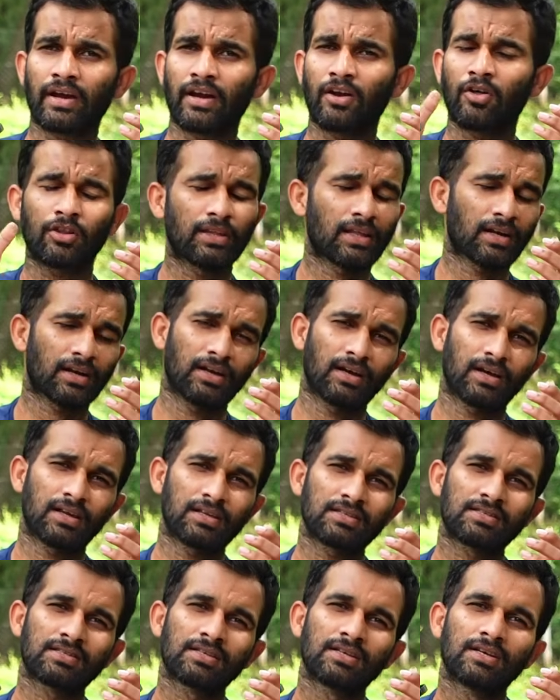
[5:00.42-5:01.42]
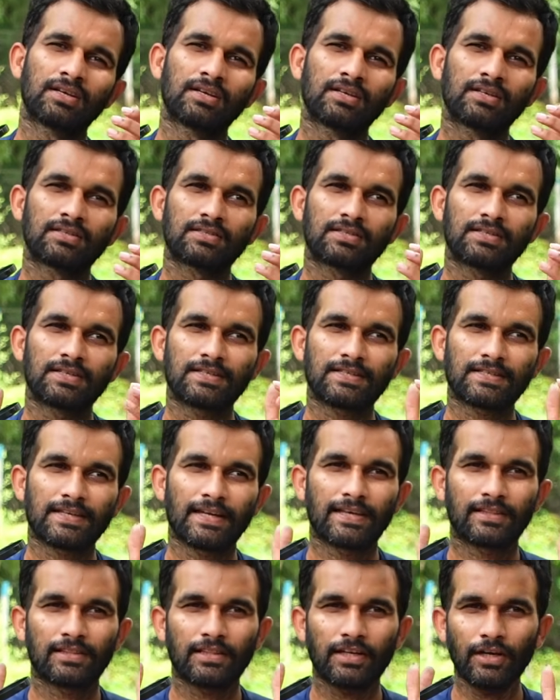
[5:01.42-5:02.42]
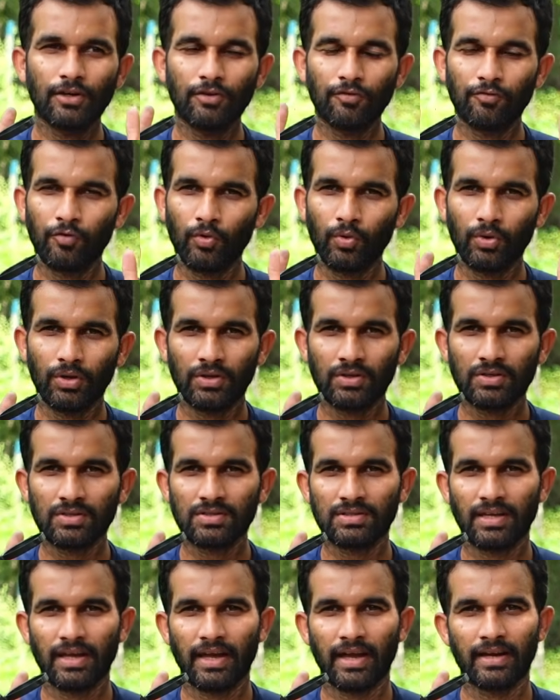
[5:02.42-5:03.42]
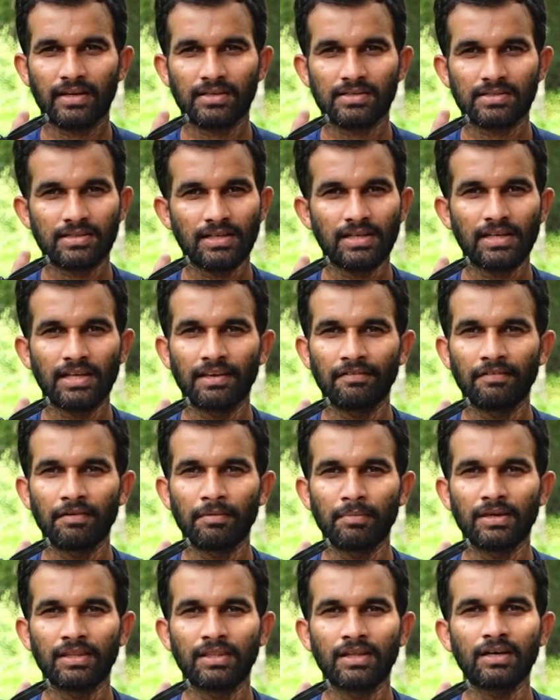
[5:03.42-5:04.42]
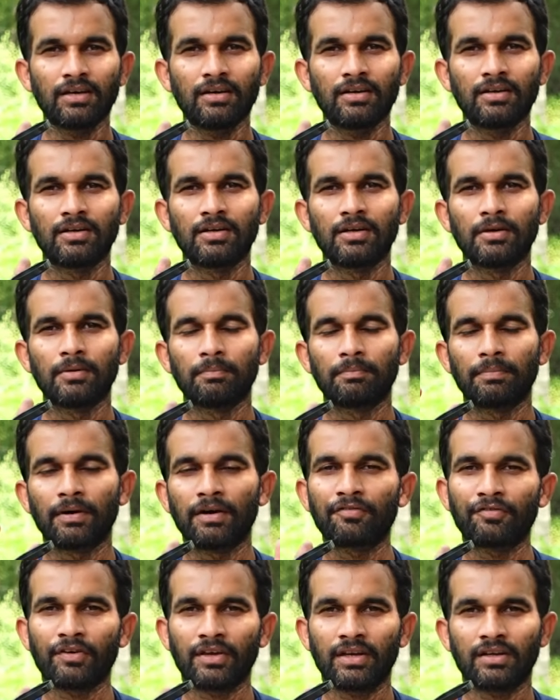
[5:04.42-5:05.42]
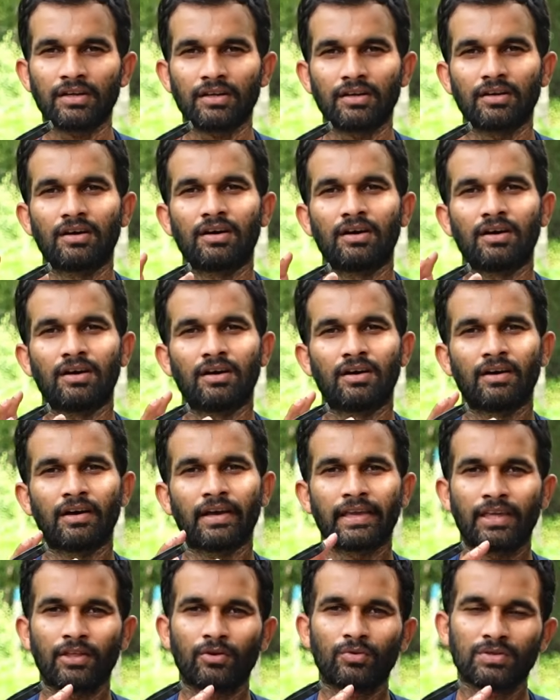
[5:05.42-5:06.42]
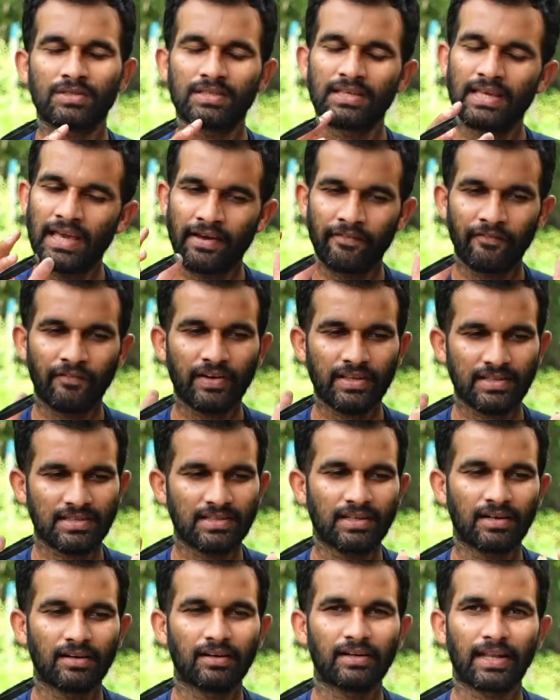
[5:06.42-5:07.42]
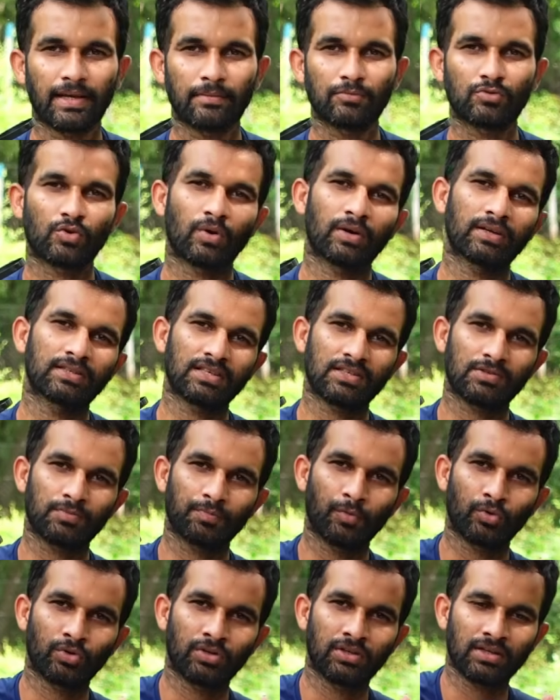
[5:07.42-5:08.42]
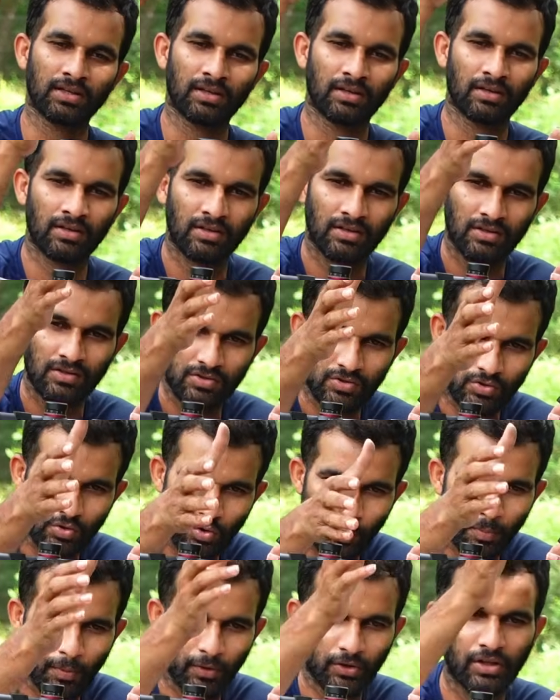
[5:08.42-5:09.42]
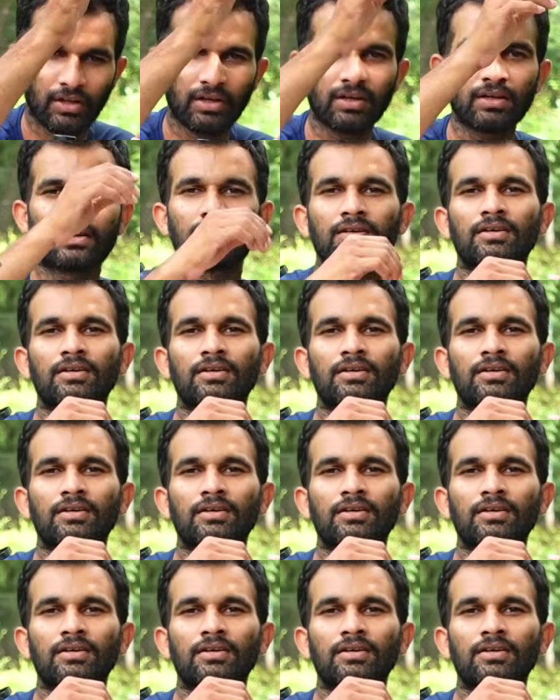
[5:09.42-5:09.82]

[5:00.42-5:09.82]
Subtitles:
and other guns since like 3 to 4 years and still giving me the perfect accuracy every single time. So I just put the scope on the